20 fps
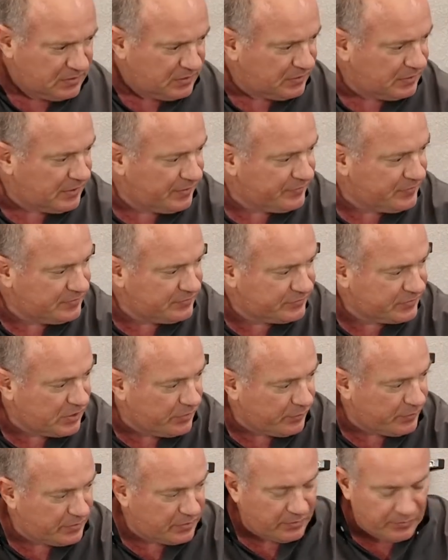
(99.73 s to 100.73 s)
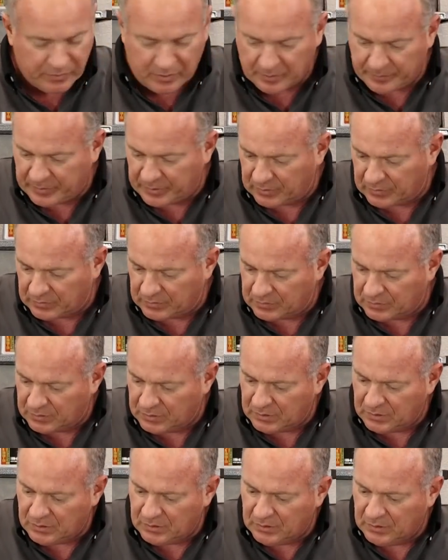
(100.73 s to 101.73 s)
nothing's going on up here.
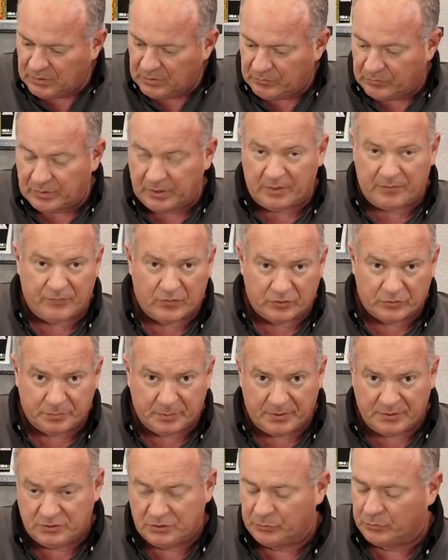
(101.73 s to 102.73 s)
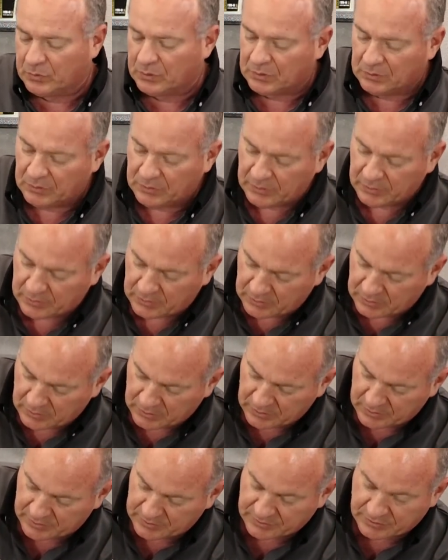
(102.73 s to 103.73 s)
All right, the first place you want to look
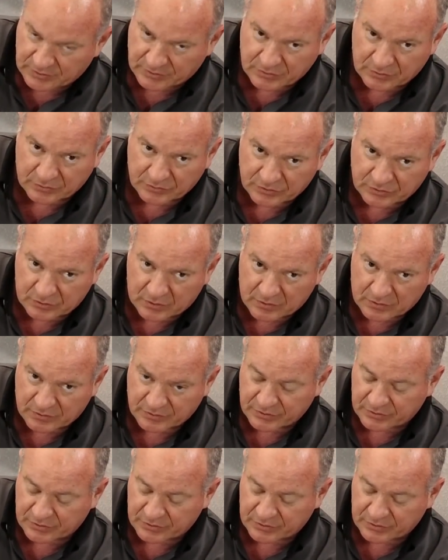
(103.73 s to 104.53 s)
is this little starter